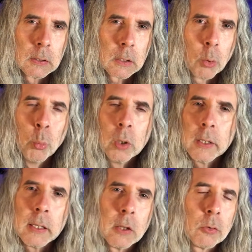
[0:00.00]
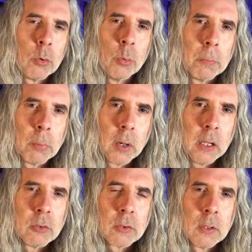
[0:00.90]
A willingness to
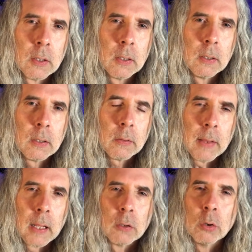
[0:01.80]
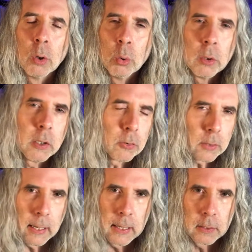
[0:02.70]
embrace that lowly
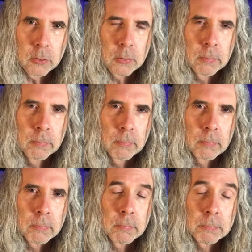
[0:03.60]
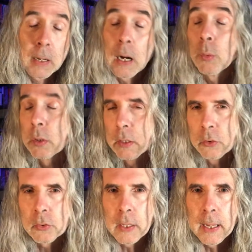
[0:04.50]
status, powerless
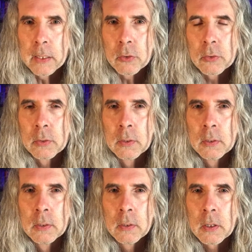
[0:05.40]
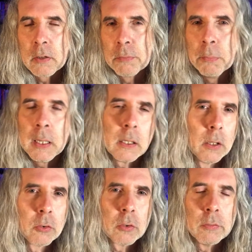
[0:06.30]
status of
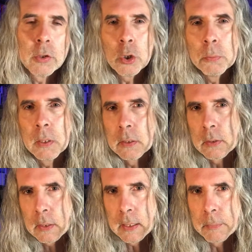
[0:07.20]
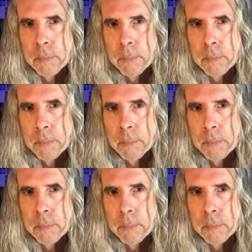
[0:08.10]
meekness, of humility,